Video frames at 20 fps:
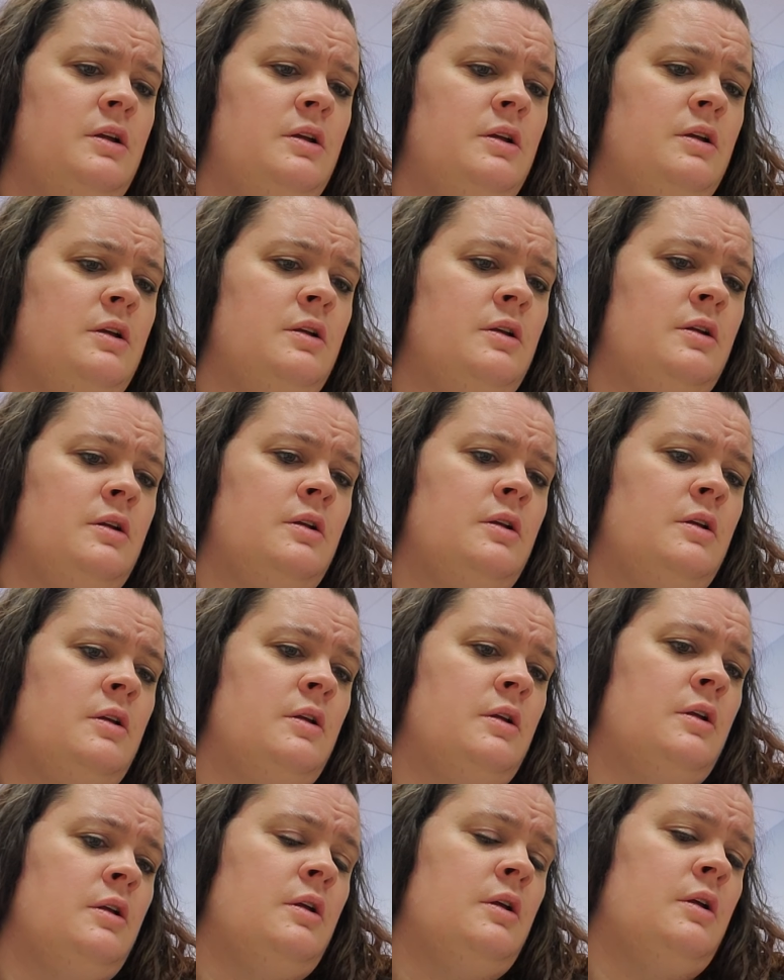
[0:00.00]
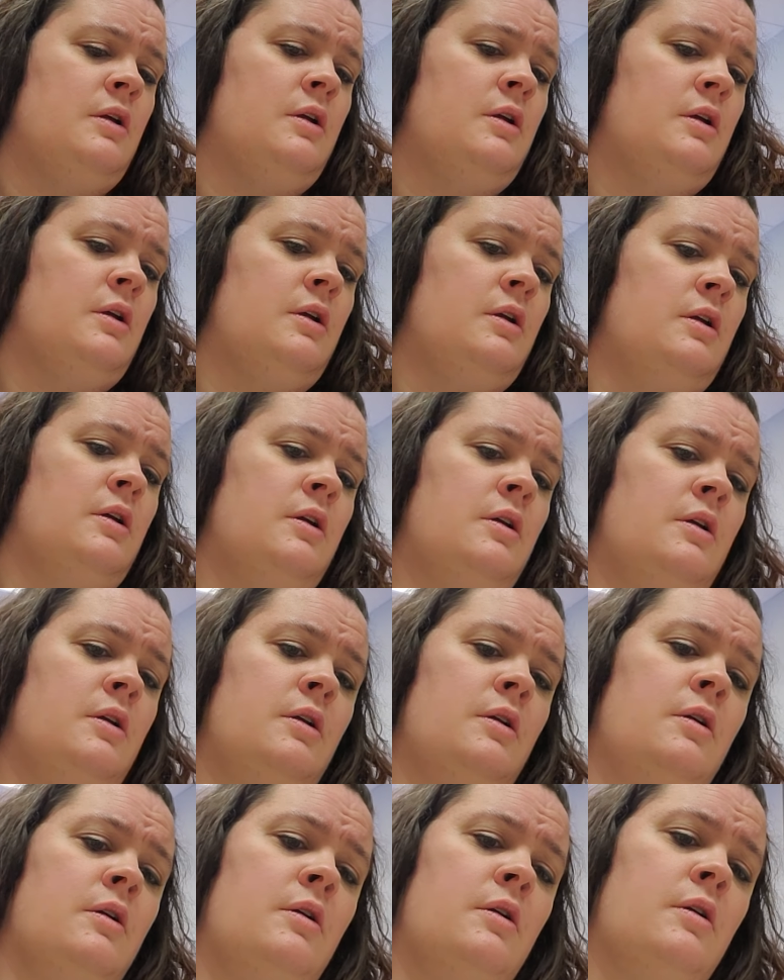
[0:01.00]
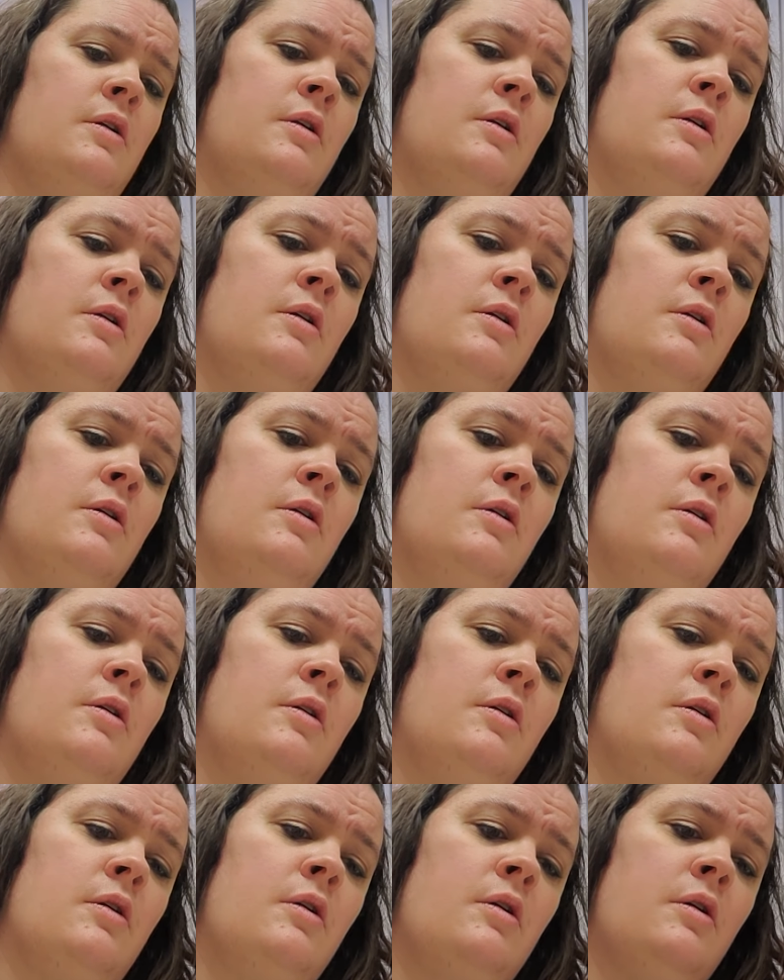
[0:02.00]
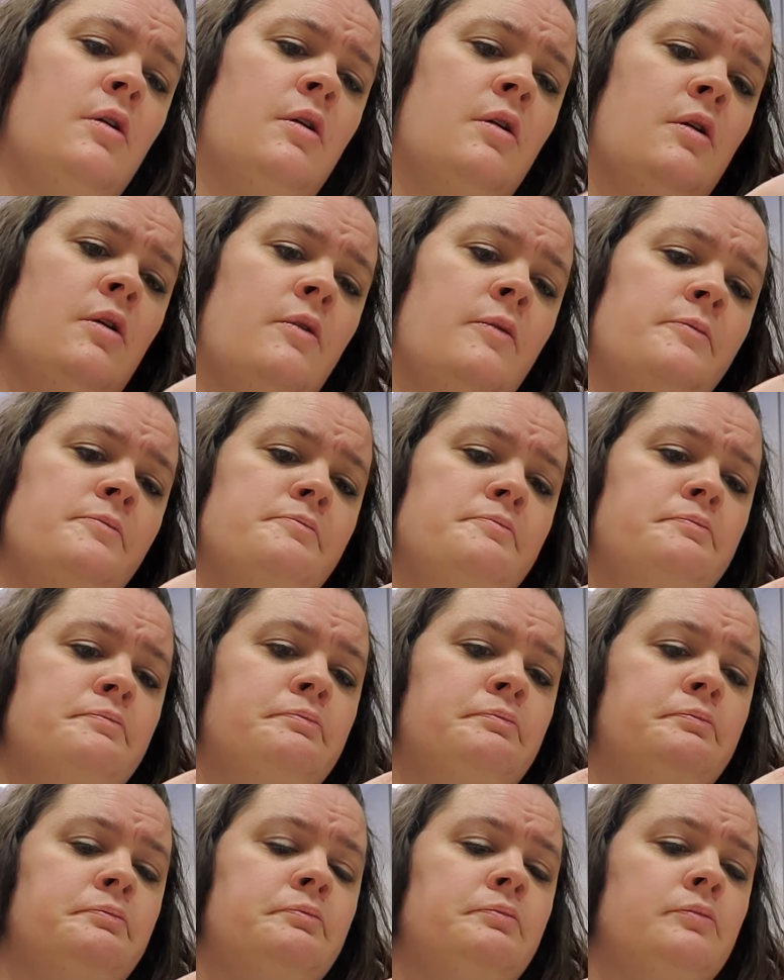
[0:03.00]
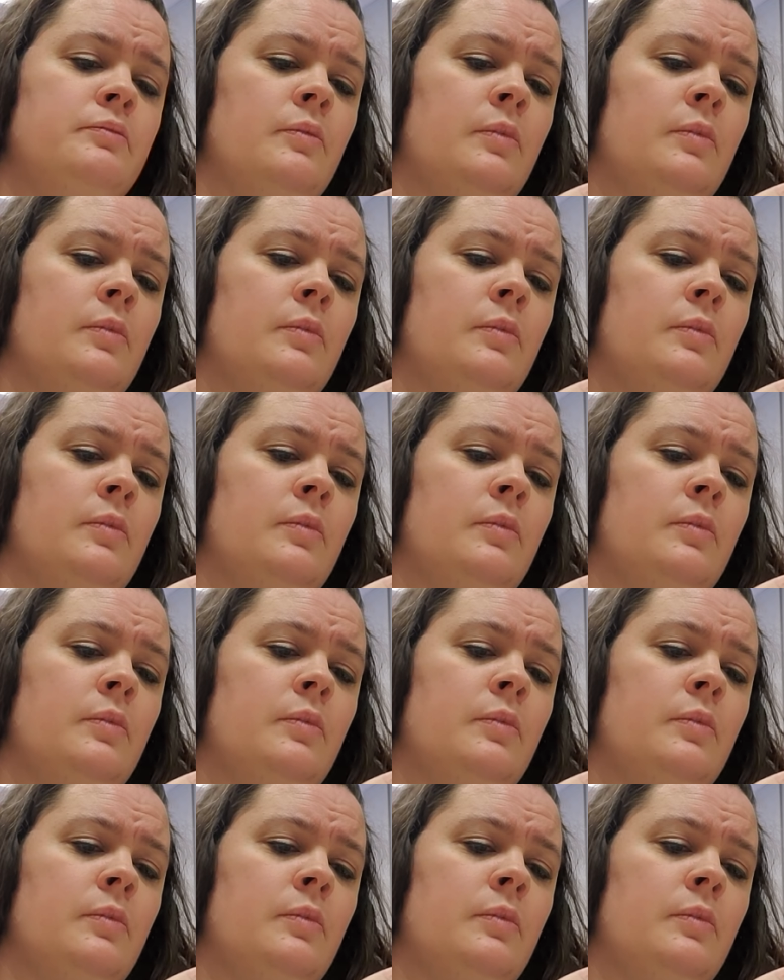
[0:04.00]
No one is speaking in this clip.